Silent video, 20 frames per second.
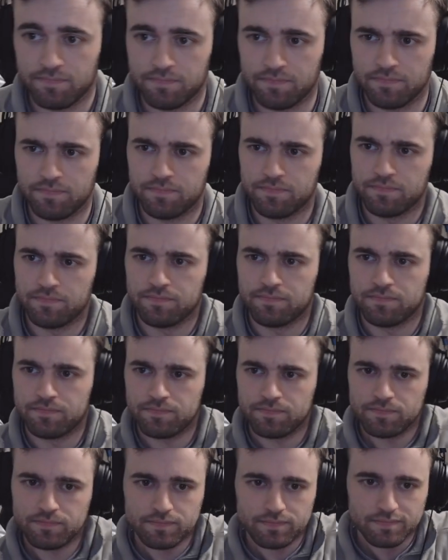
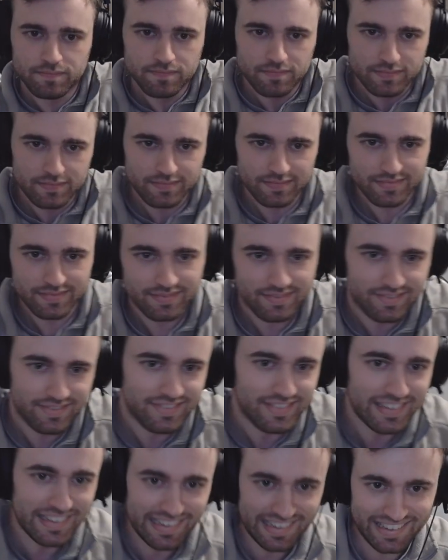
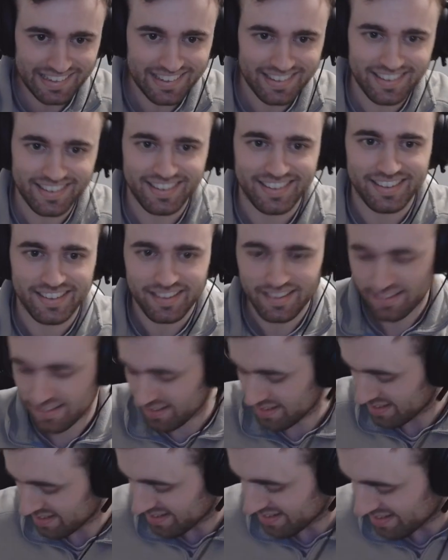
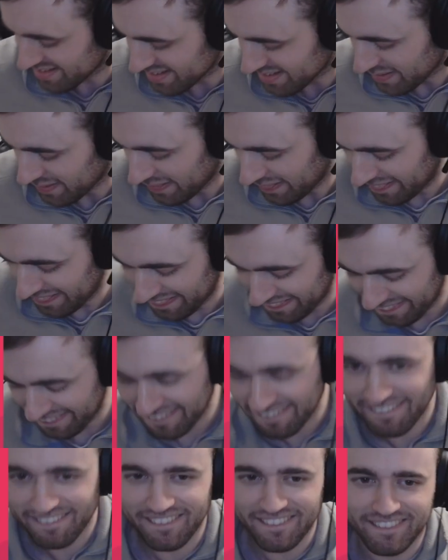
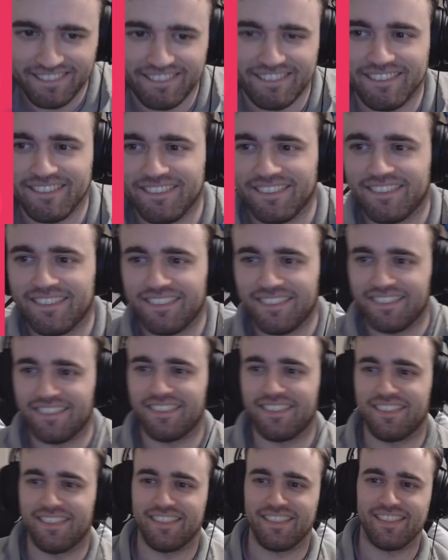
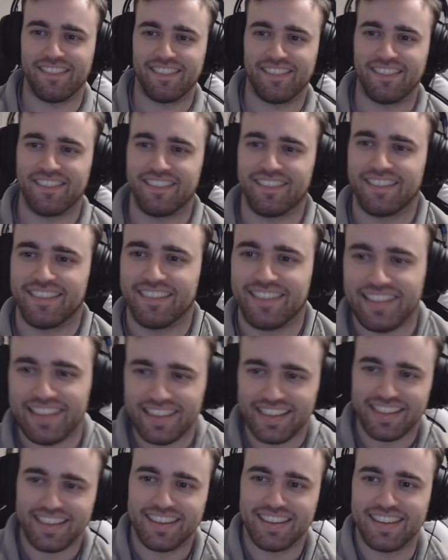
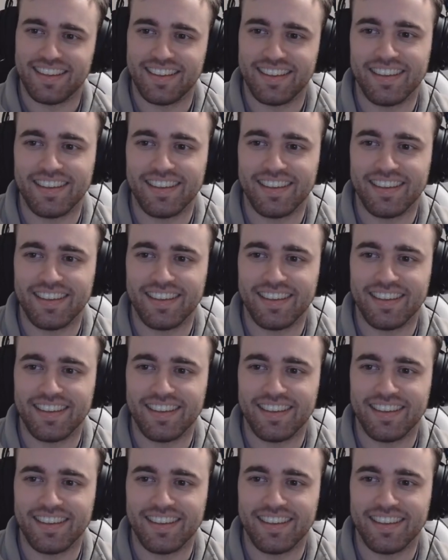This person isn't speaking.